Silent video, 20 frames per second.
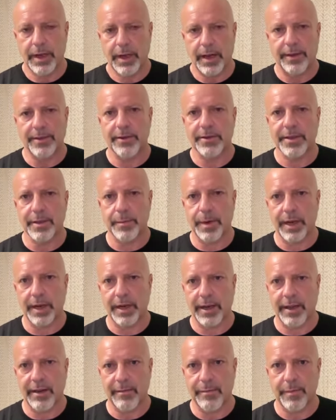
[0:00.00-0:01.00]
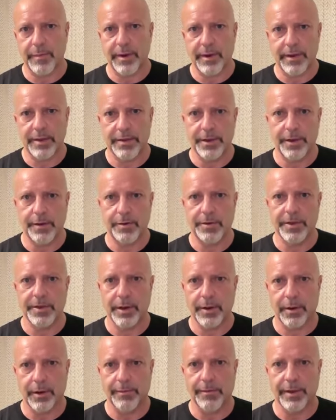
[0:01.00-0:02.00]
and the Somali government is using
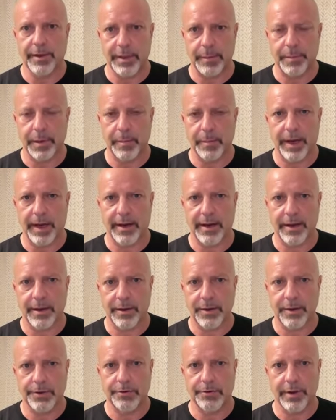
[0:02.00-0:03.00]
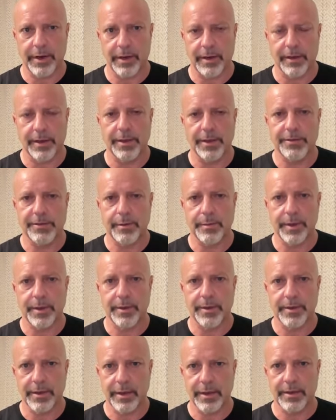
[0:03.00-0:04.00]
all of the diplomatic and juridical
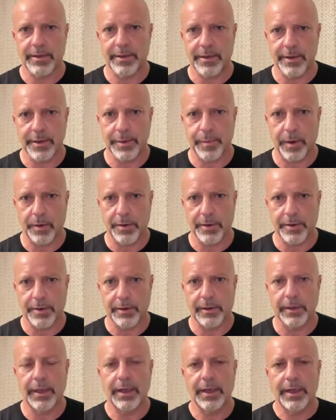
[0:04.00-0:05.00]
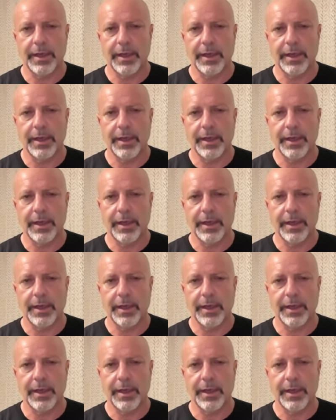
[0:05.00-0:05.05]
instruments at its disposal.